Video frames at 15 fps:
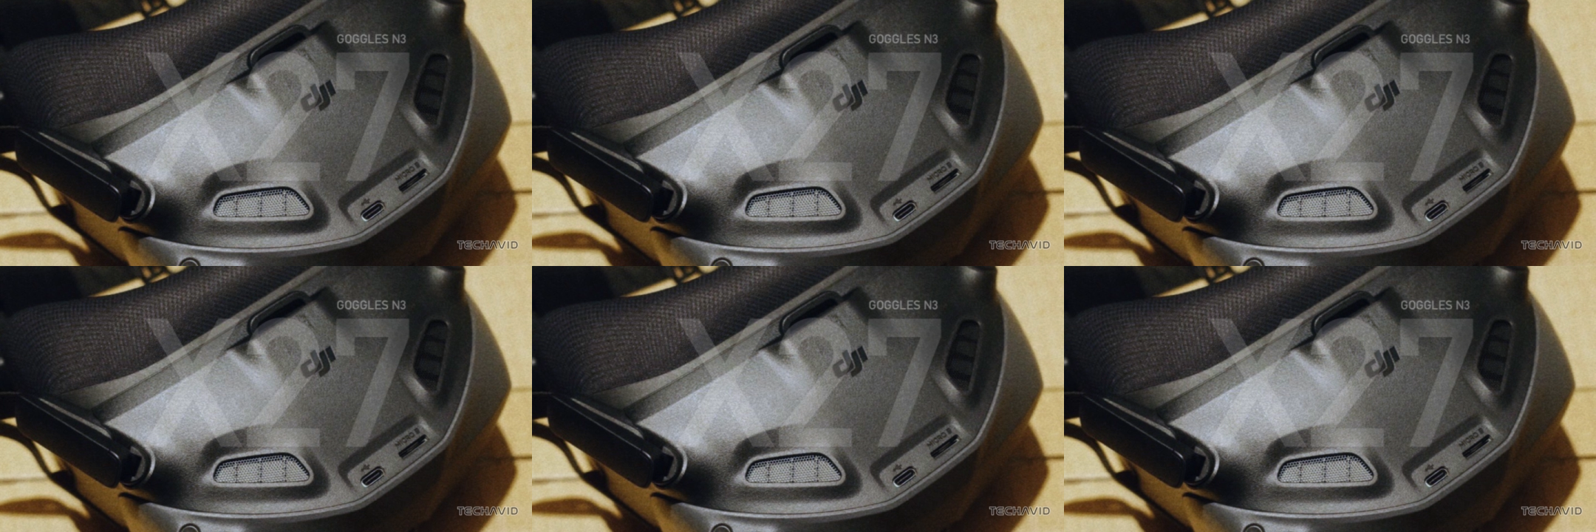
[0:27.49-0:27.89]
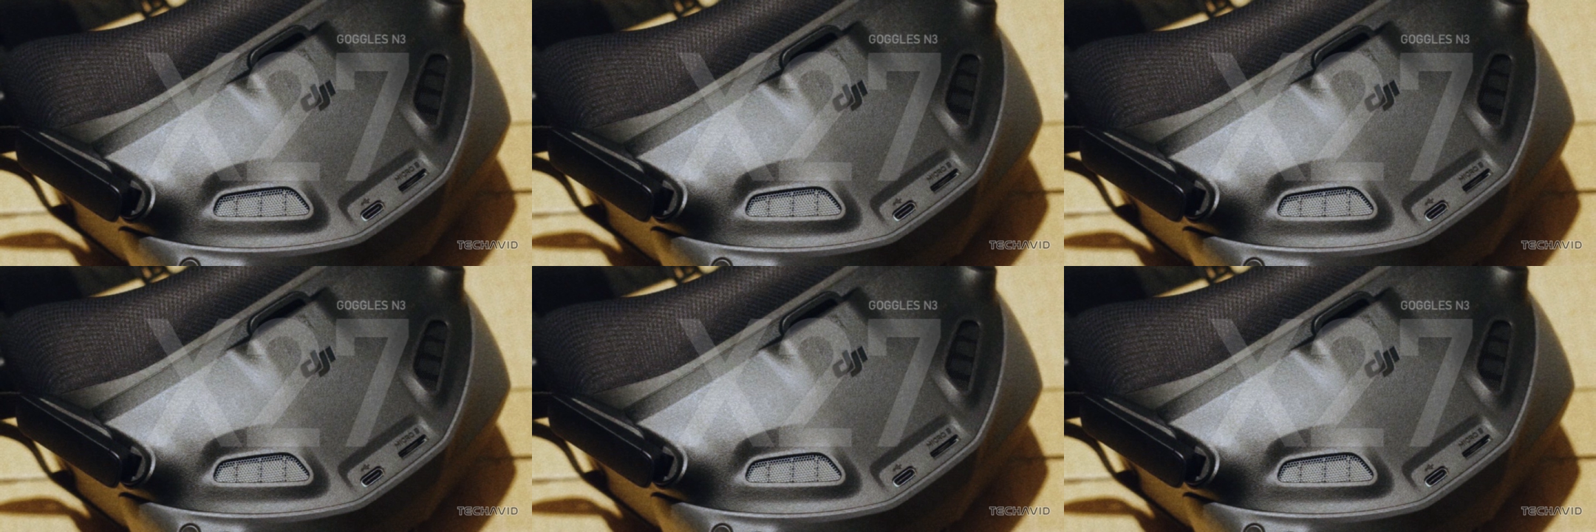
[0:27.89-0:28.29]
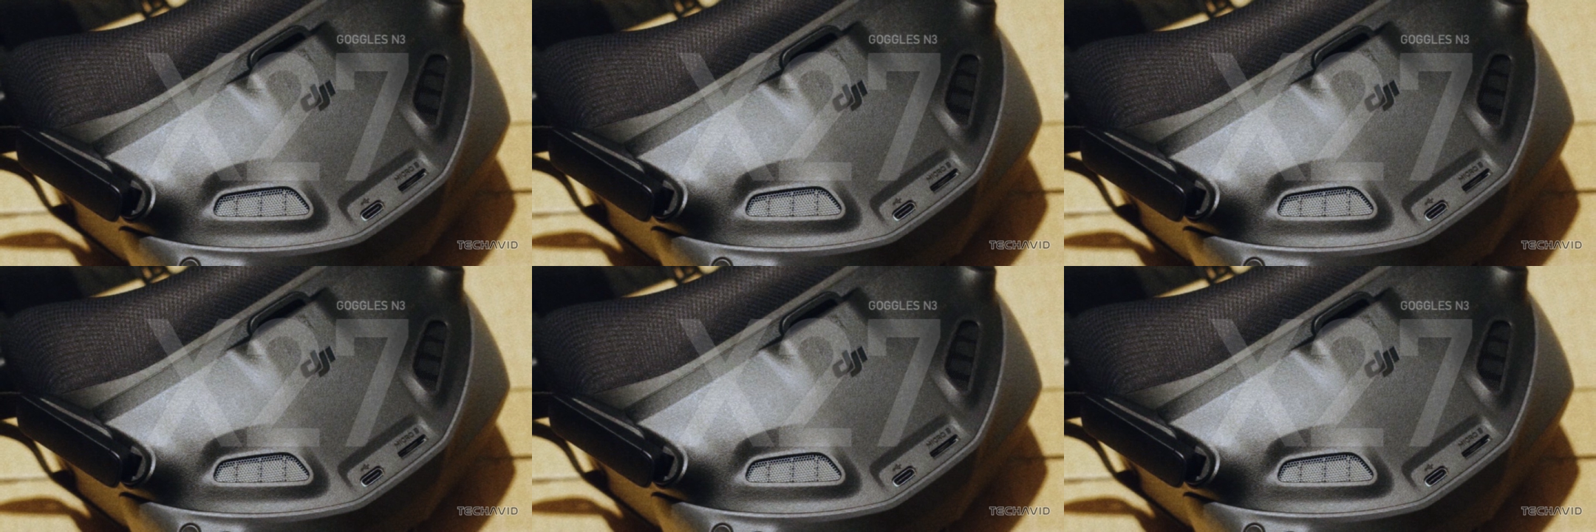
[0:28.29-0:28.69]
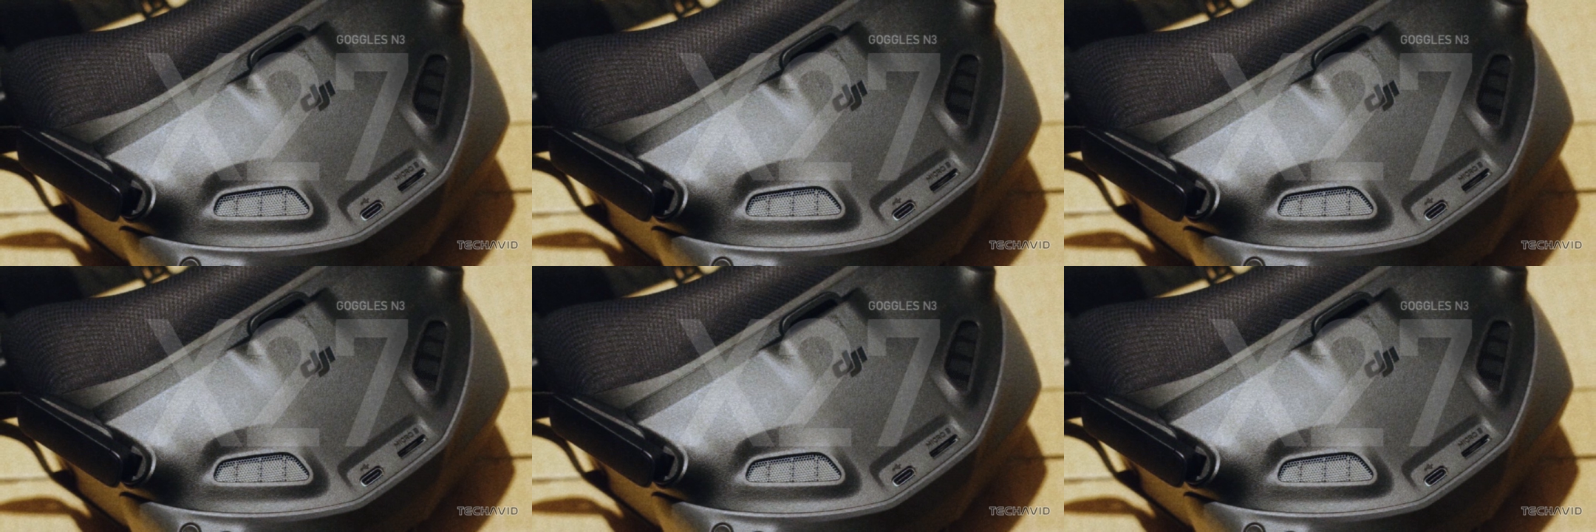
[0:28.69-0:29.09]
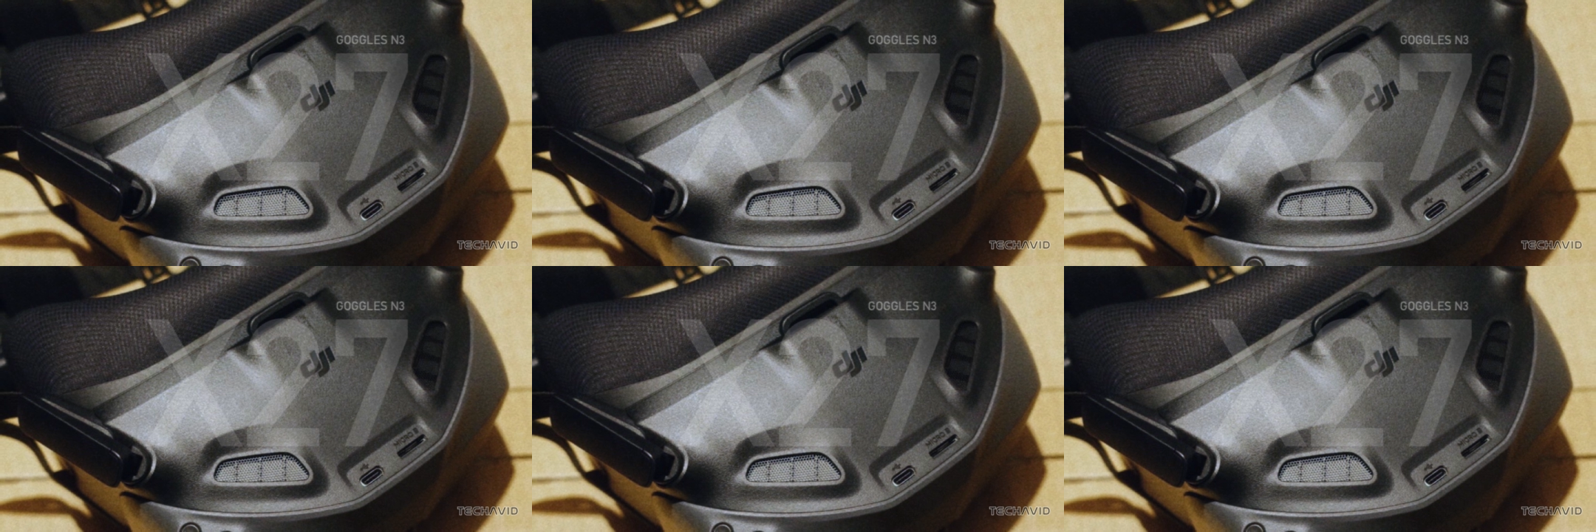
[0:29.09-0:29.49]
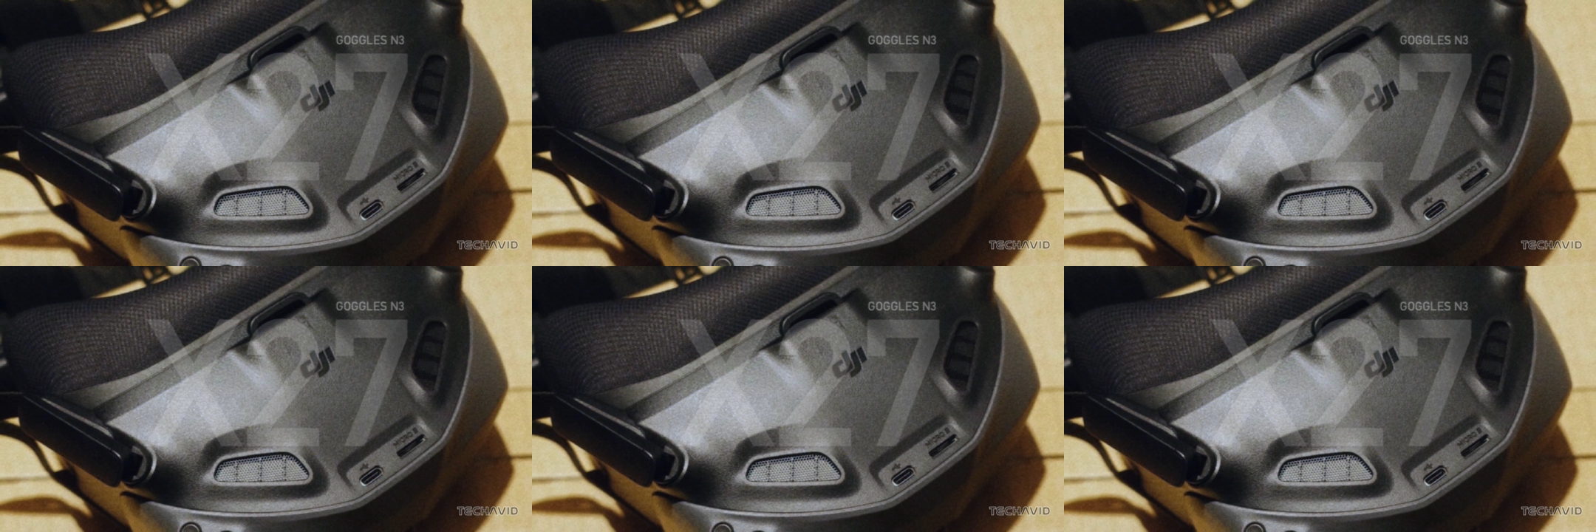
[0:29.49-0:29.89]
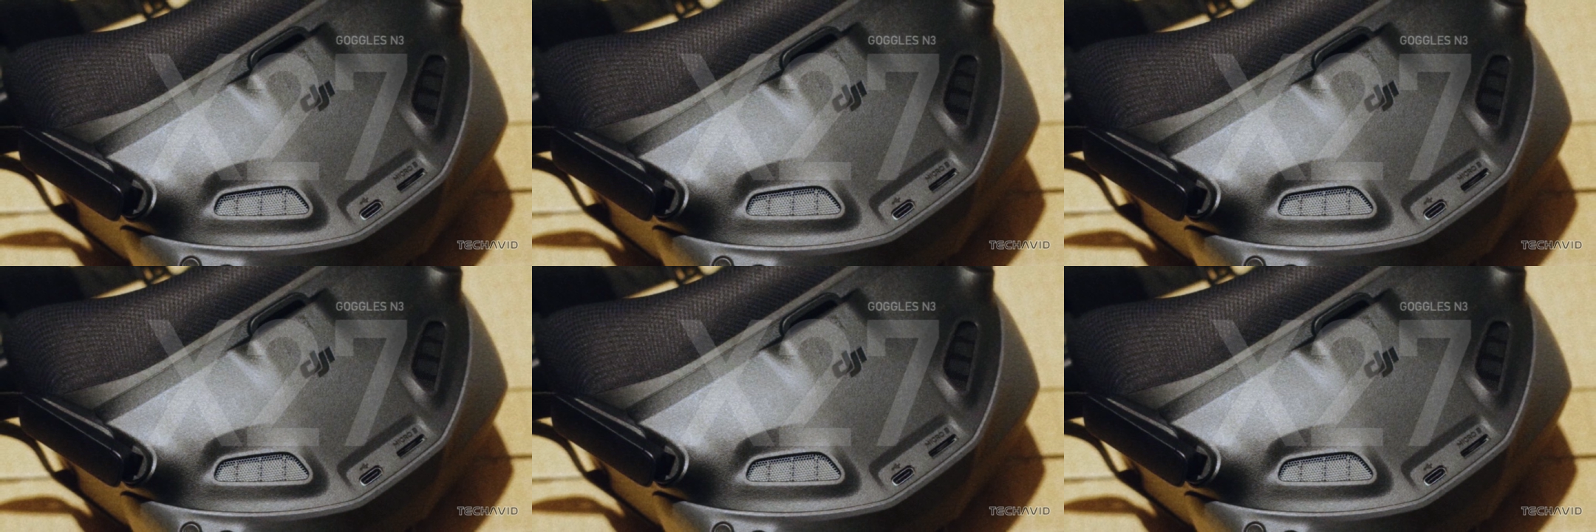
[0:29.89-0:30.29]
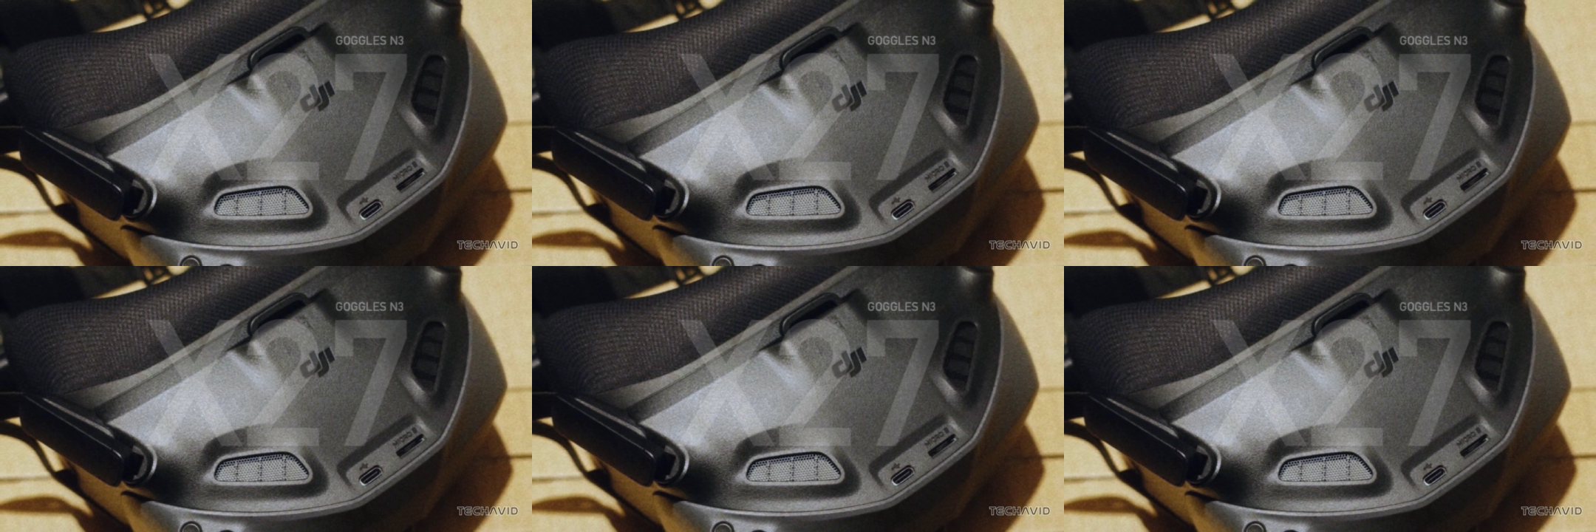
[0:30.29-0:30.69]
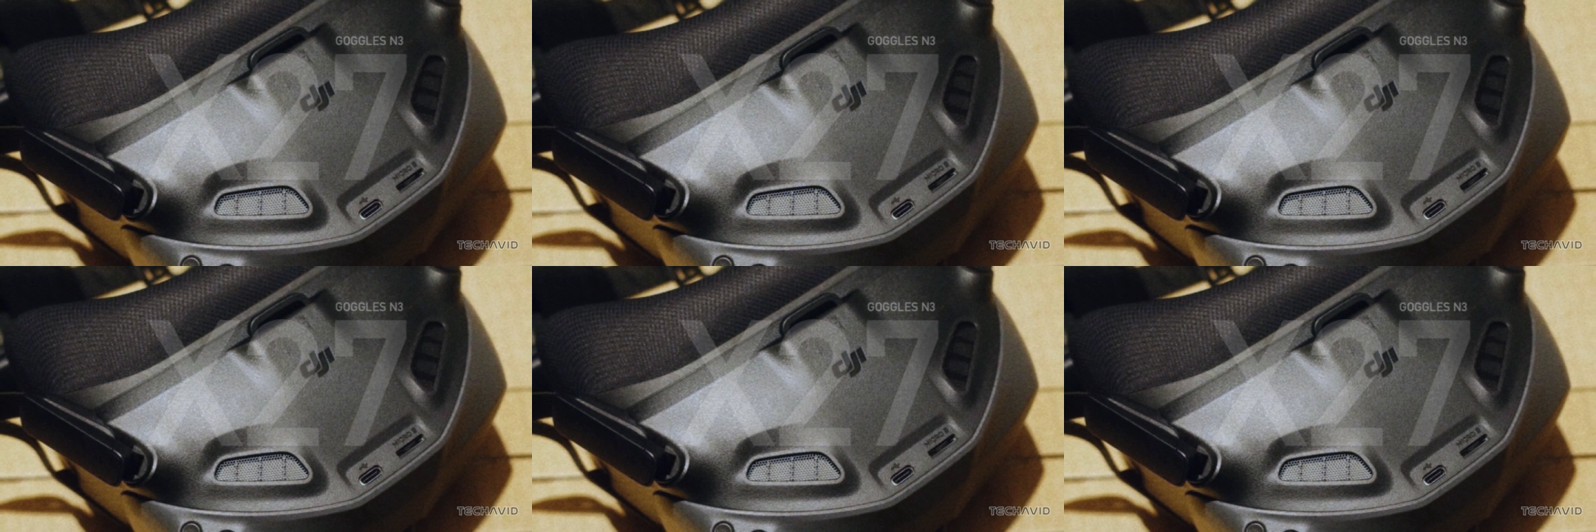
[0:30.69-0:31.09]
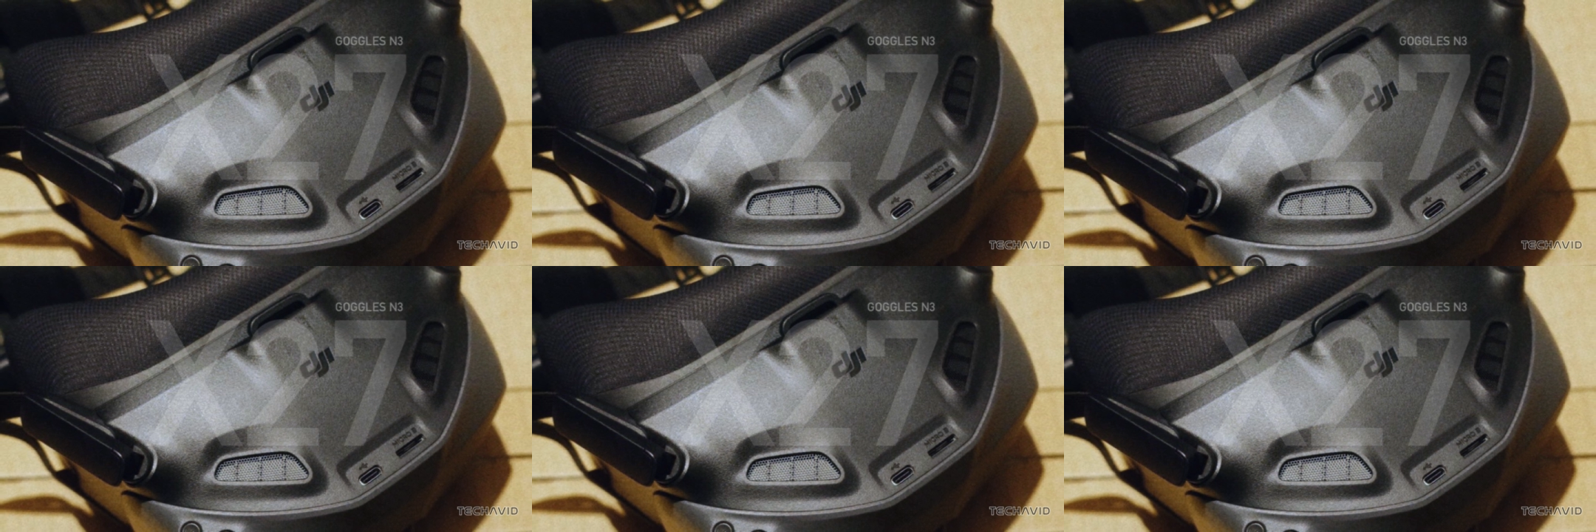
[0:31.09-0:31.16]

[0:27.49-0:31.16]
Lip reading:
(no speaker visible)